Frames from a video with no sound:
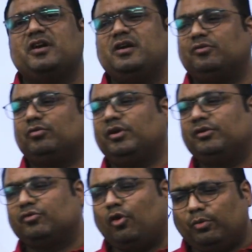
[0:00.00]
so it is
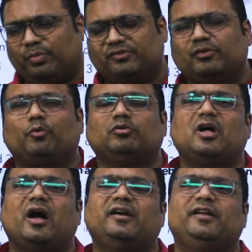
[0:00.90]
not based upon the
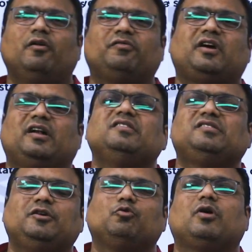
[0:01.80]
idea of
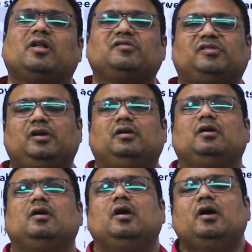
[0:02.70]
currency to currency.
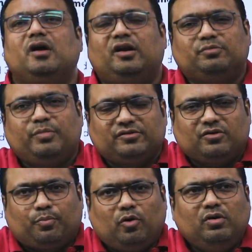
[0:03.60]
It is based
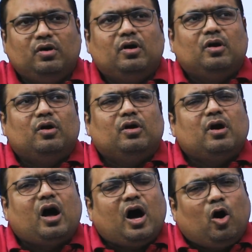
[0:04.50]
upon
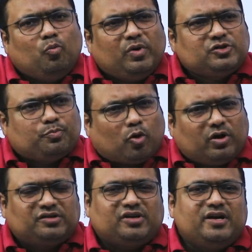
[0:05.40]
how much
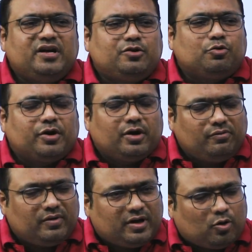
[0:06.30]
products I need to
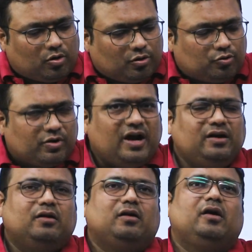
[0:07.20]
give in order to
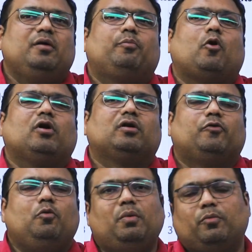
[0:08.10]
get a product
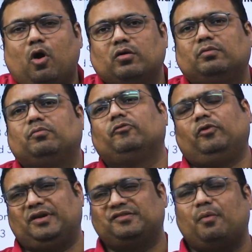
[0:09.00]
from abroad. For
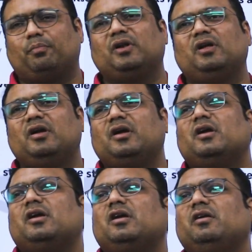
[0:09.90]
example,
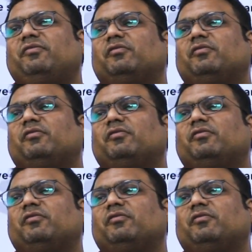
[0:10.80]
if